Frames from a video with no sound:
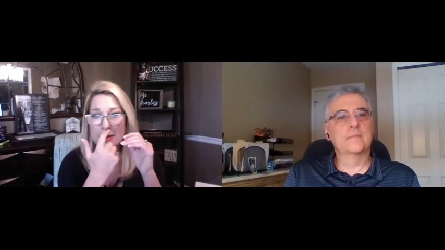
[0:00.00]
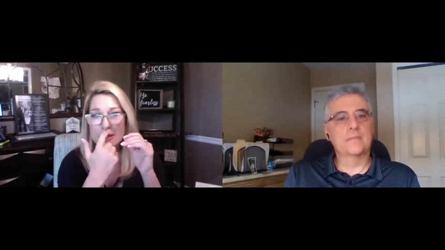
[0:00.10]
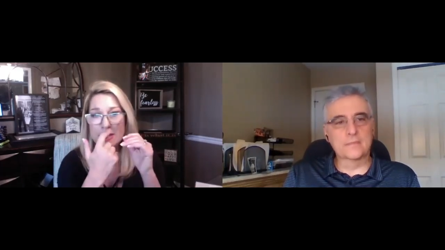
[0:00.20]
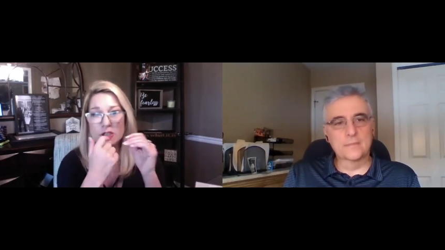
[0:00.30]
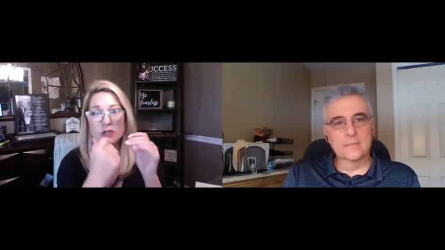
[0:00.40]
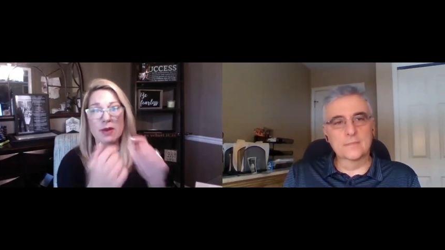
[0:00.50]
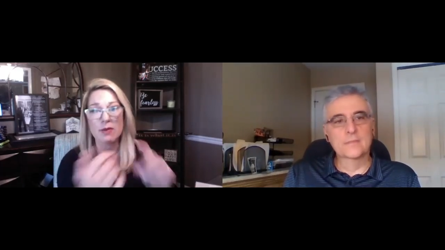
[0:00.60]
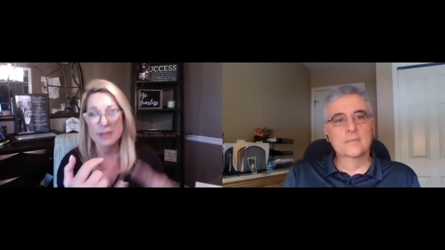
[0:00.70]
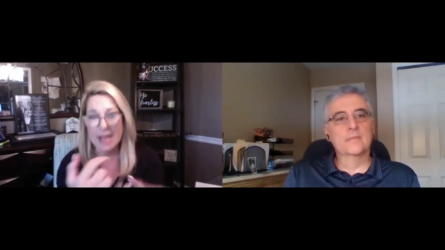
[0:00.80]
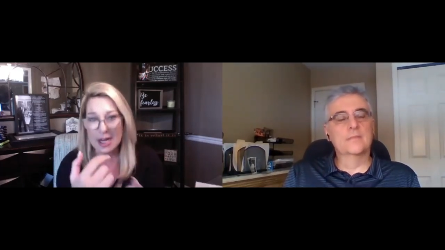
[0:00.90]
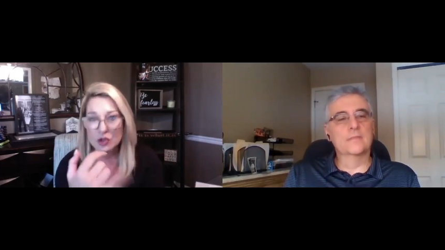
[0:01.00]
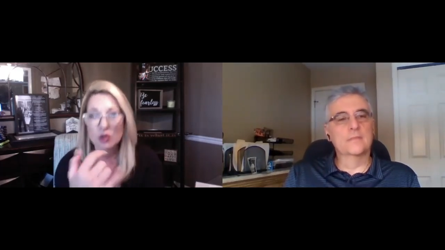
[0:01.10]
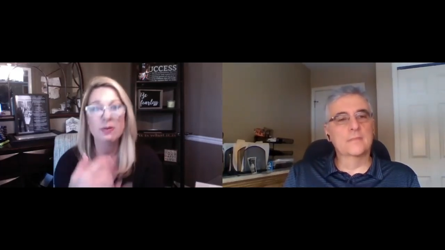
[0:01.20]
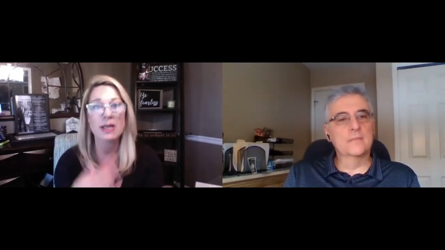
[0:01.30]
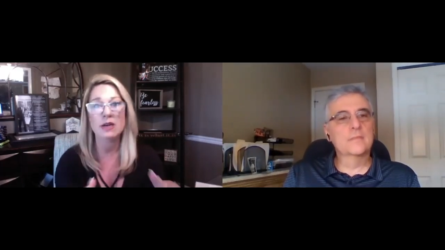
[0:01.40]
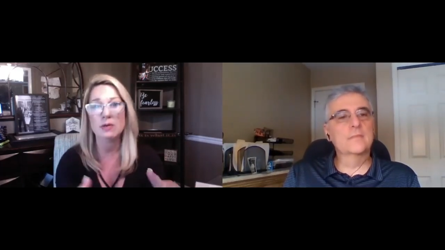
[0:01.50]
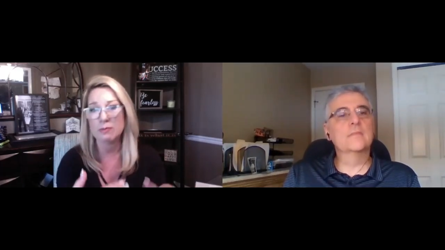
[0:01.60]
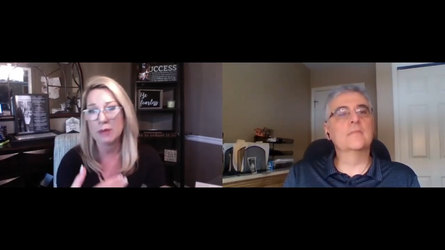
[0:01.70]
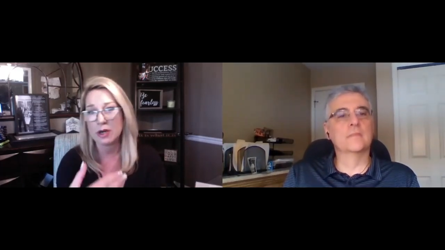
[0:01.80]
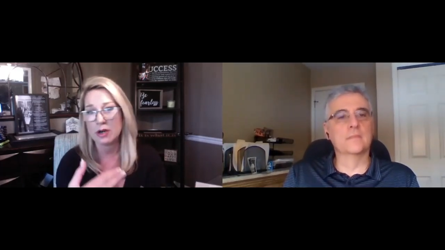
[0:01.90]
Speaker 1: That's just made with natural peanut
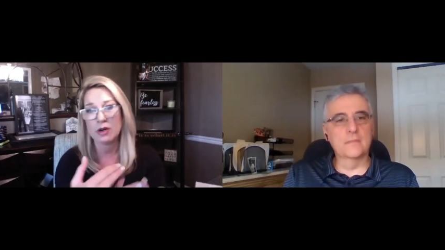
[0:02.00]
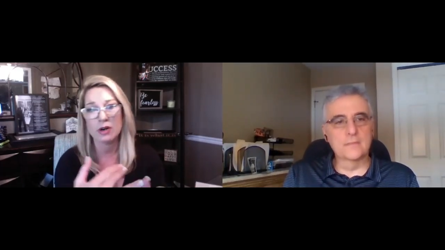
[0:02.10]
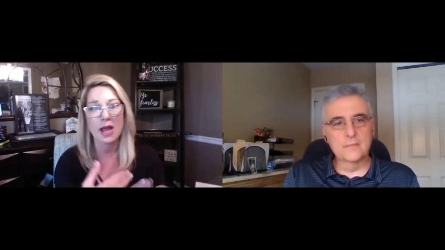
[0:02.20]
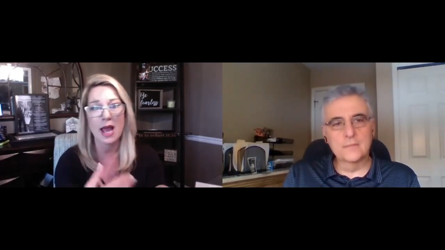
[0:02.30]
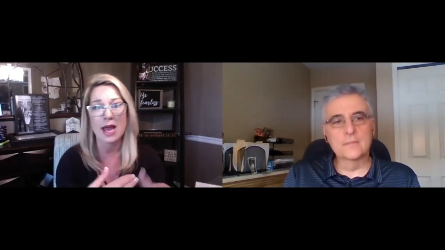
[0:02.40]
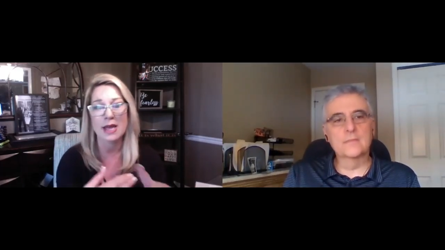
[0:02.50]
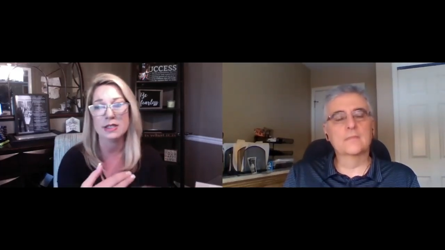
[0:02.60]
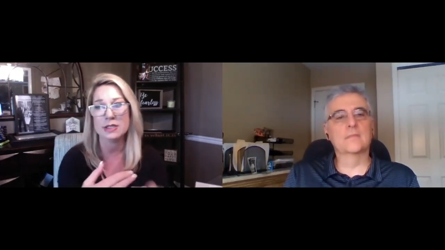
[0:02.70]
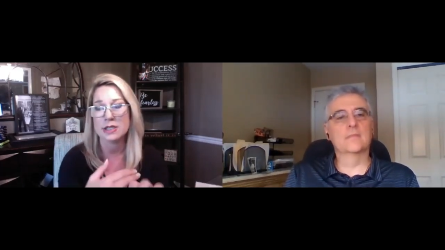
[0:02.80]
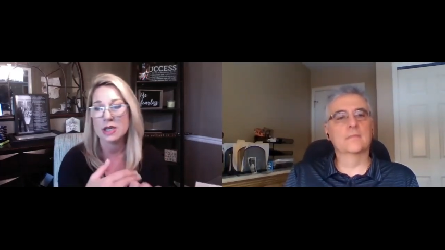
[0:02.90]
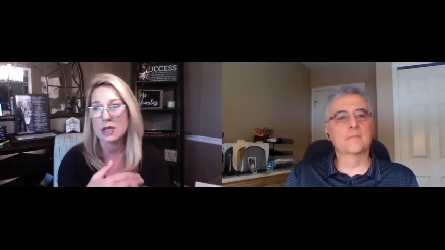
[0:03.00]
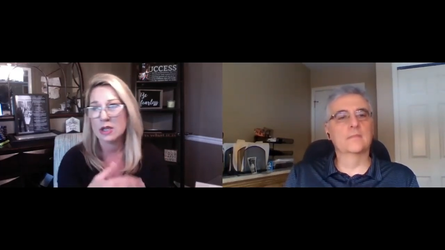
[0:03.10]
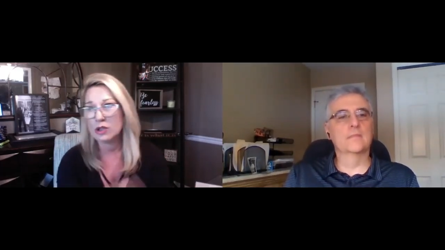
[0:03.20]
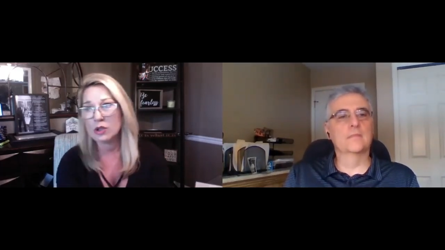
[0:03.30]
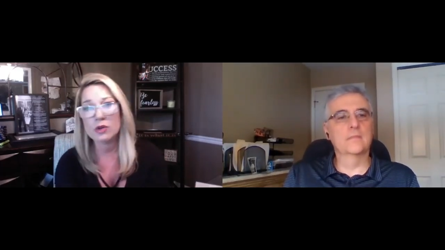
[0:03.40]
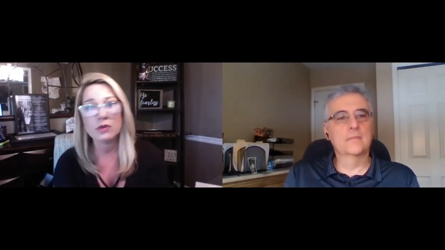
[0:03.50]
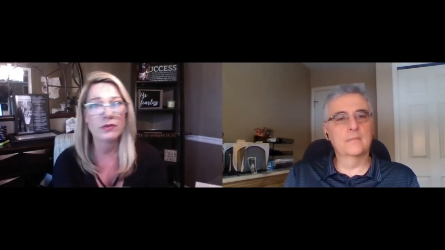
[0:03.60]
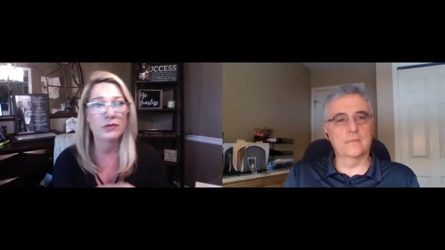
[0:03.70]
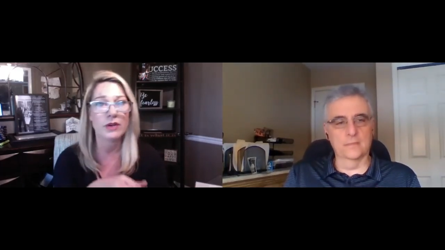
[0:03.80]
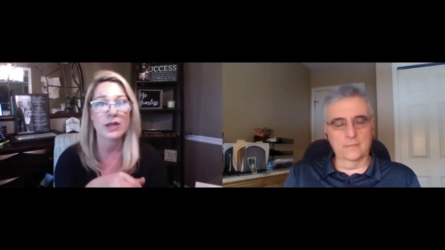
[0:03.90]
butter mm-hmm. and
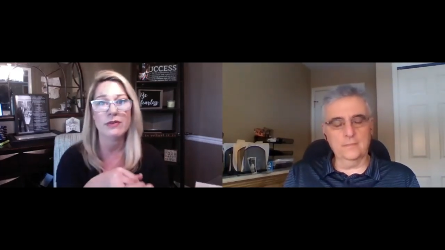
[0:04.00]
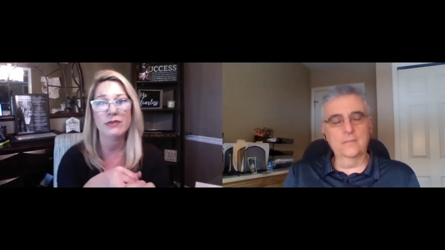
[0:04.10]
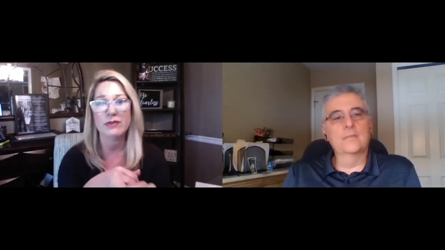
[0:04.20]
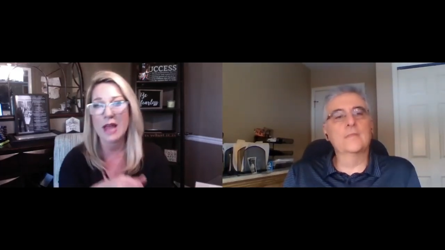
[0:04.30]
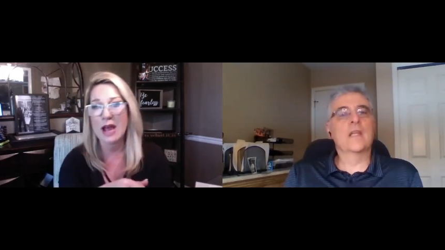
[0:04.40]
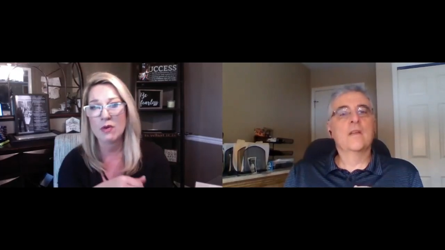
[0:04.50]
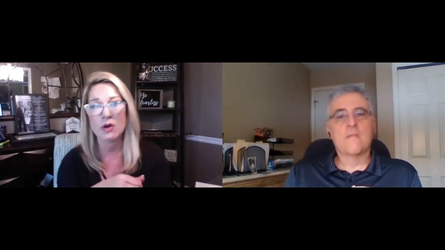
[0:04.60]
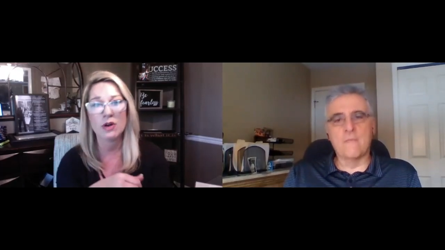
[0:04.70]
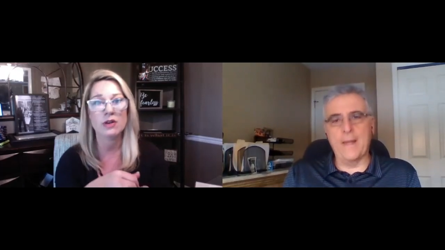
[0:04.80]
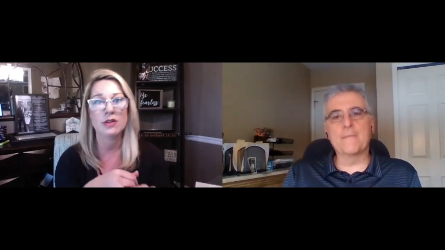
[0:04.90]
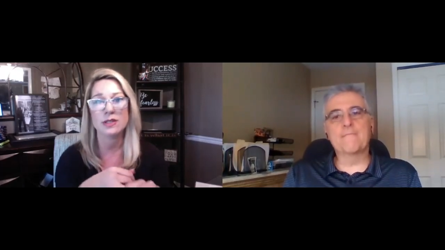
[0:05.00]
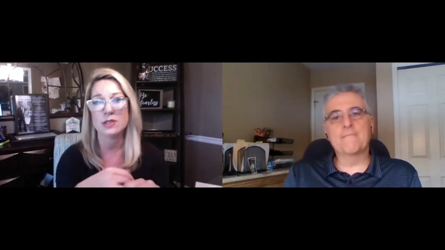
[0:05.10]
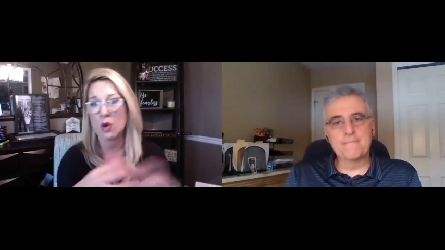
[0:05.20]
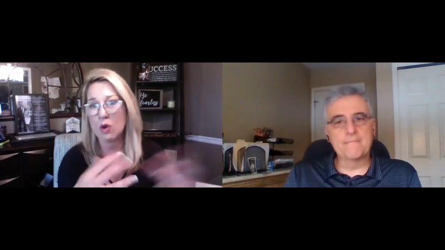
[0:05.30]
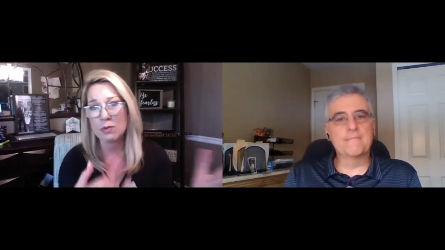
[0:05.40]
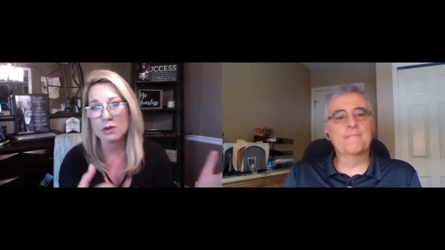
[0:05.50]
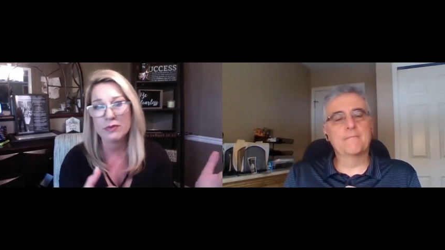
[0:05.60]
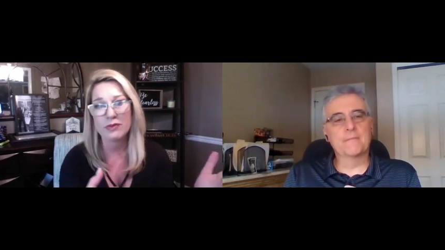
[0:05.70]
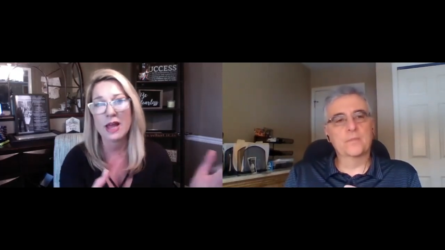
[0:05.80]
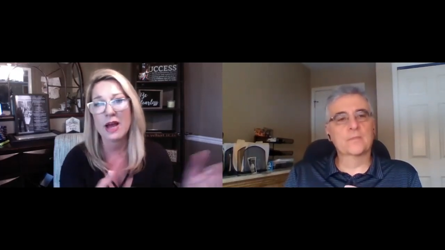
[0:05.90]
gluten-free flour that's right. almond
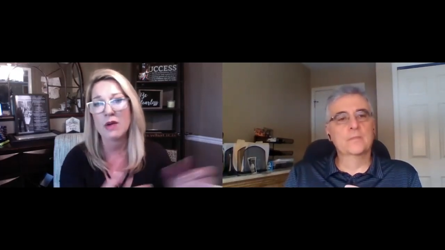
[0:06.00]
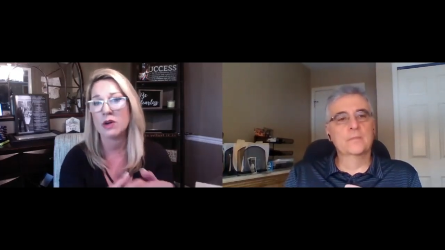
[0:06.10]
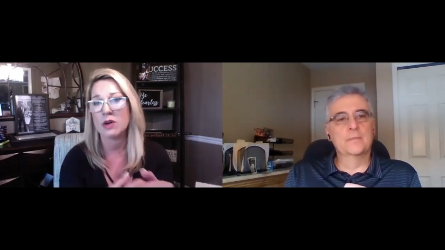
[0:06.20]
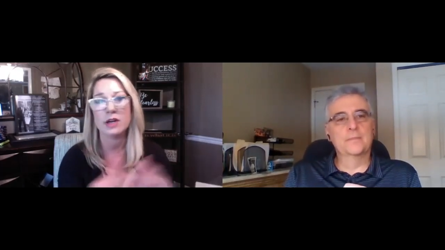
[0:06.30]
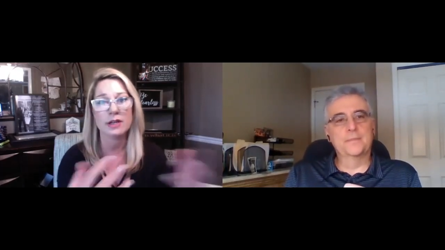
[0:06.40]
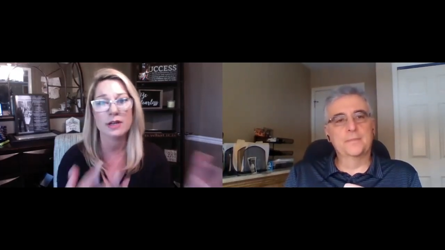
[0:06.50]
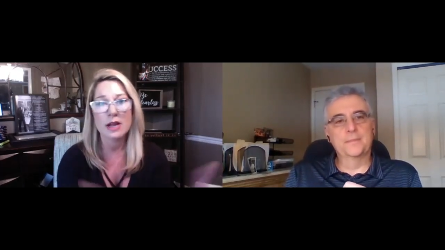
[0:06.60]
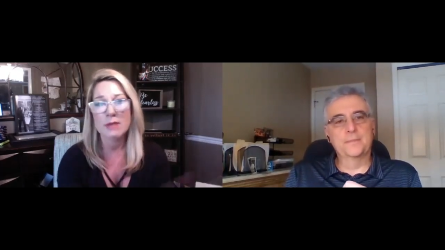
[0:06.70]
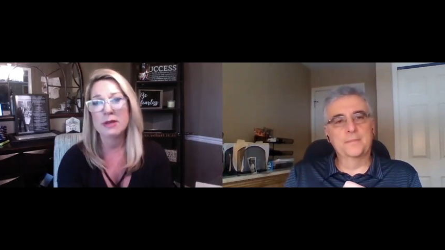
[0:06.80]
flour and but i